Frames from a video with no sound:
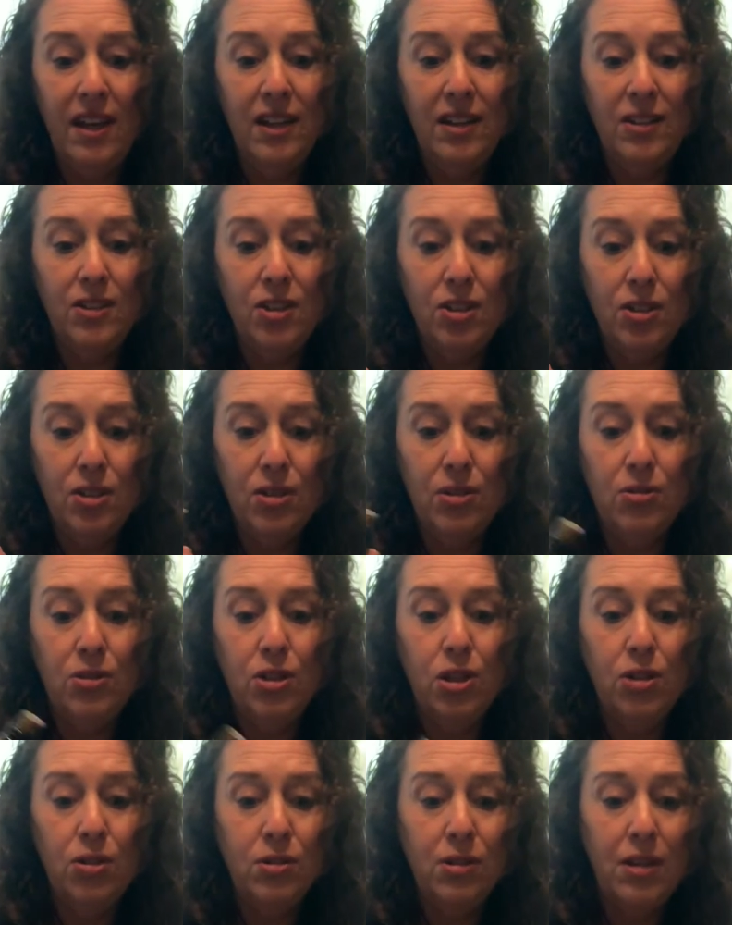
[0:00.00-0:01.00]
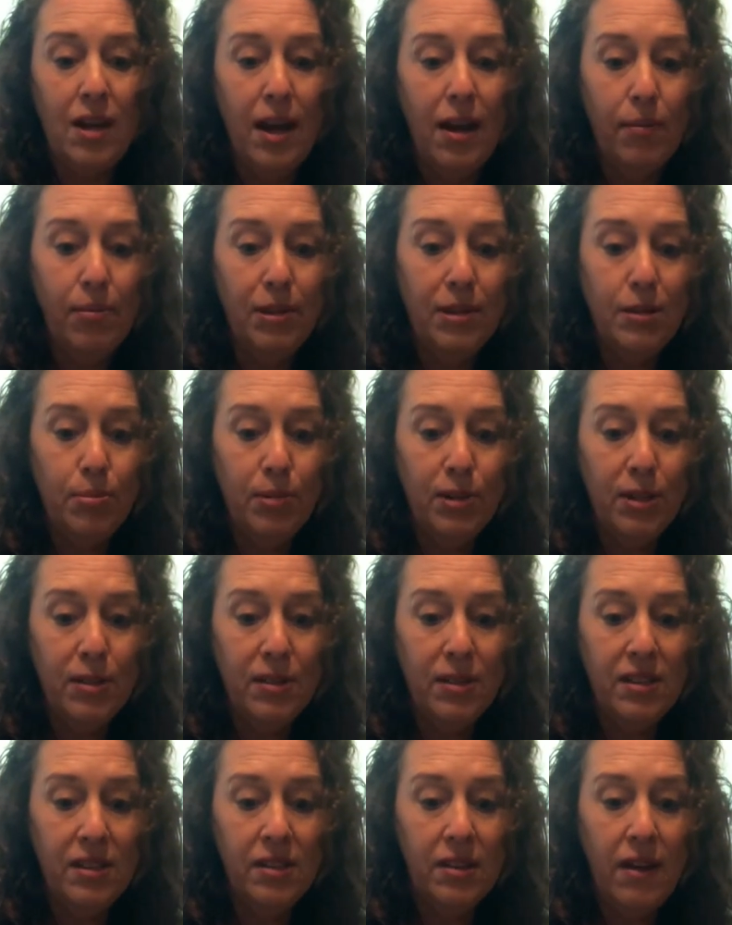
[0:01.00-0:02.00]
into 2
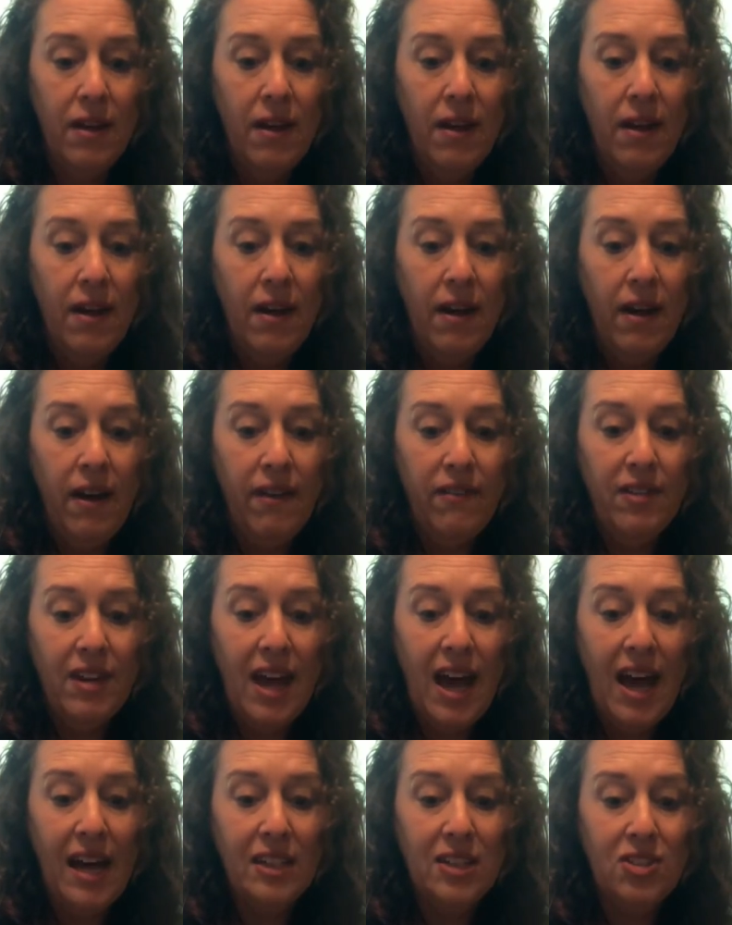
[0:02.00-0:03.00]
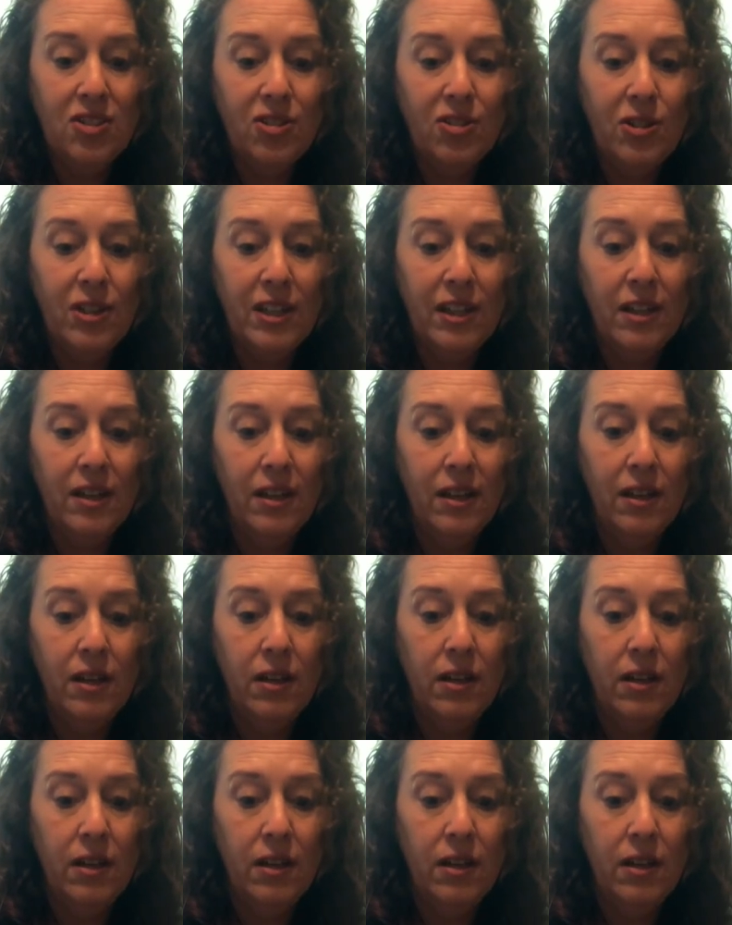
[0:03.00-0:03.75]
tablespoons of castor oil.